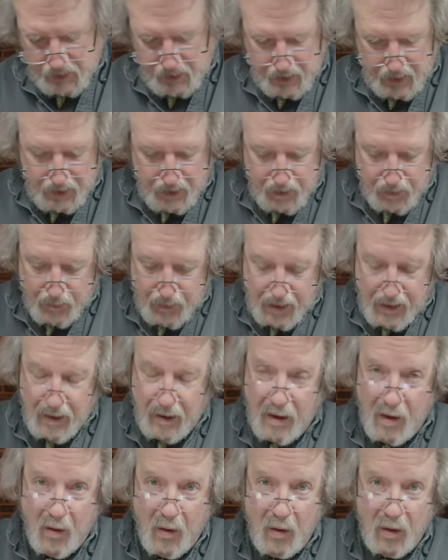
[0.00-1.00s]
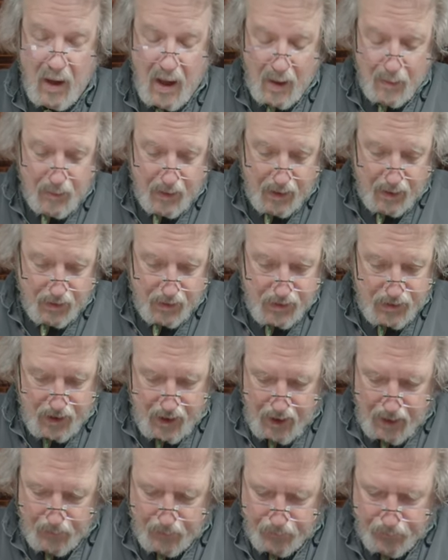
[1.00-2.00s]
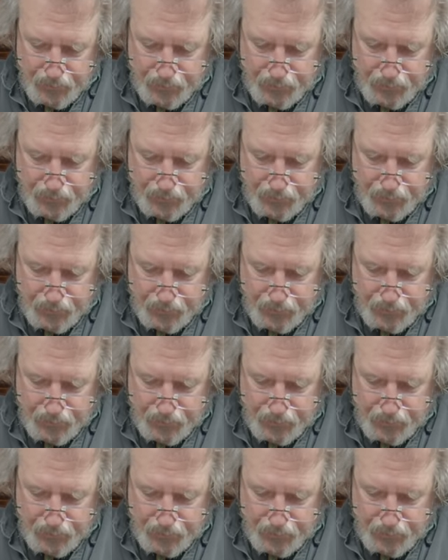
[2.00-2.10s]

it had been in a whole lot better shape.